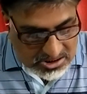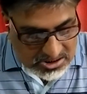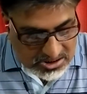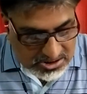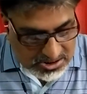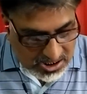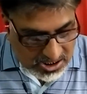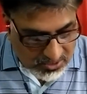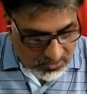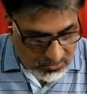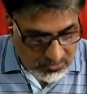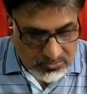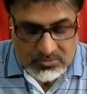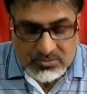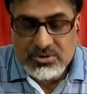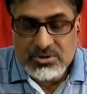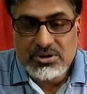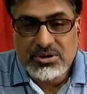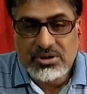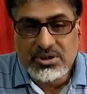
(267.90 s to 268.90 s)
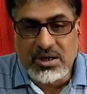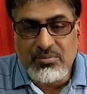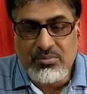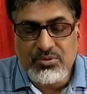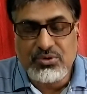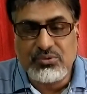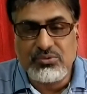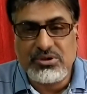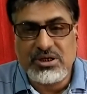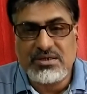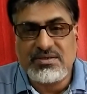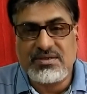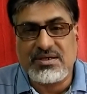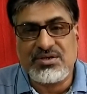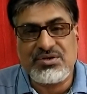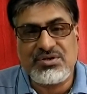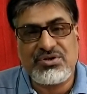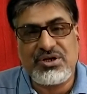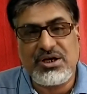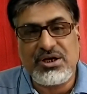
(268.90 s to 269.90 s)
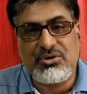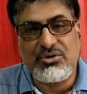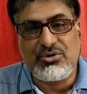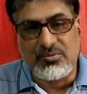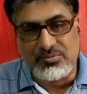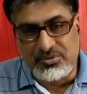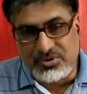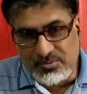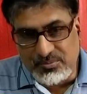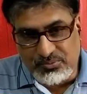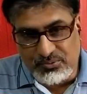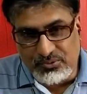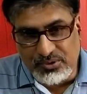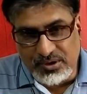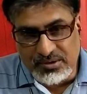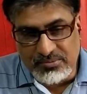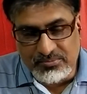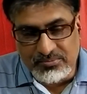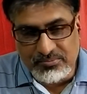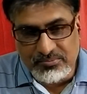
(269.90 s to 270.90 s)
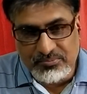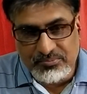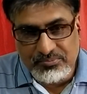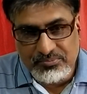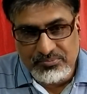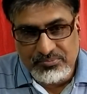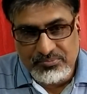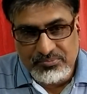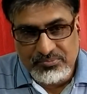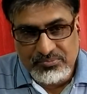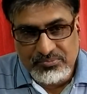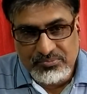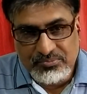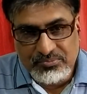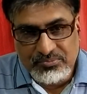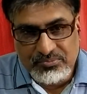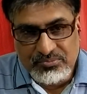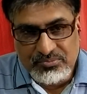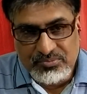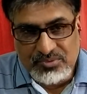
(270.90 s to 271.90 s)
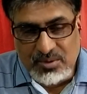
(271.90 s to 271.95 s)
Now, come to the sestate of the poem.